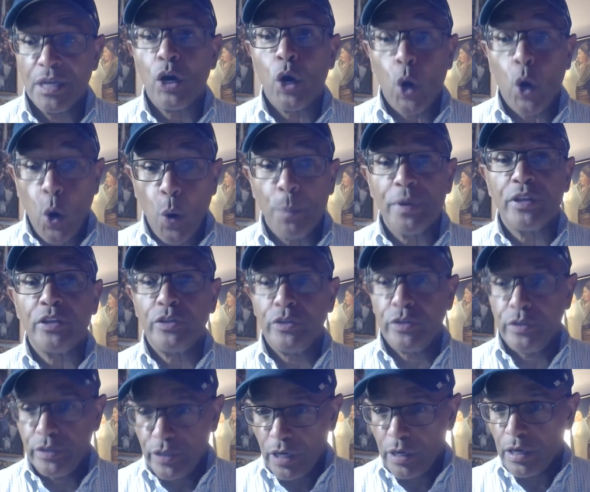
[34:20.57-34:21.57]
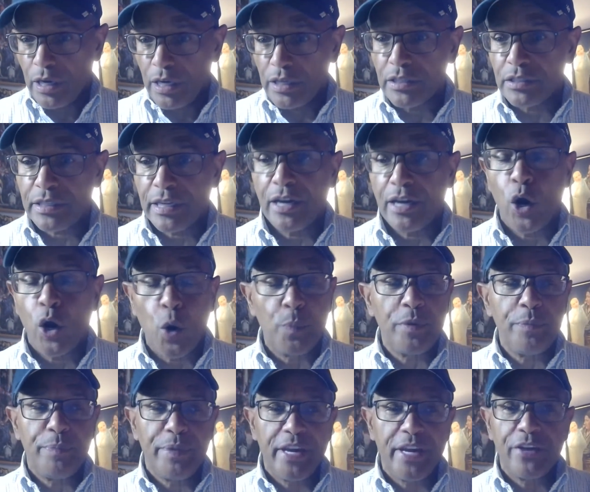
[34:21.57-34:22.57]
Obi, y'all understand?
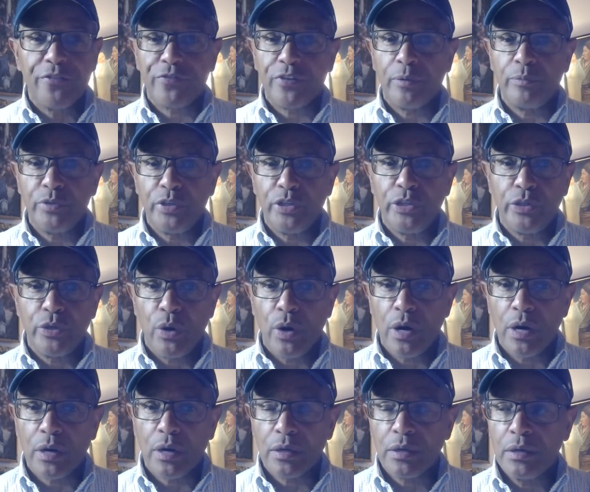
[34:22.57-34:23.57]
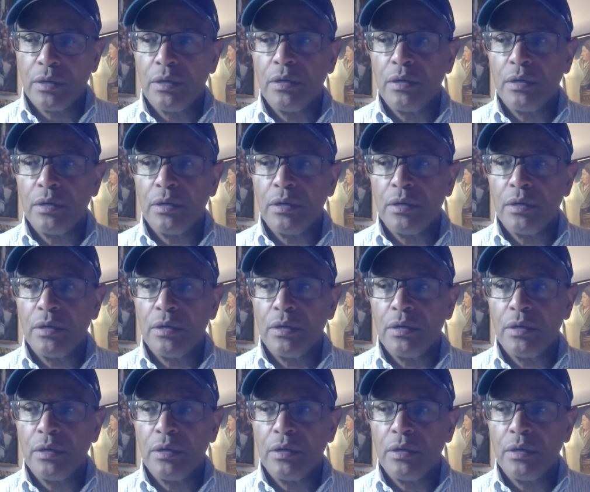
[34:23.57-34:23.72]
Obi being from New York,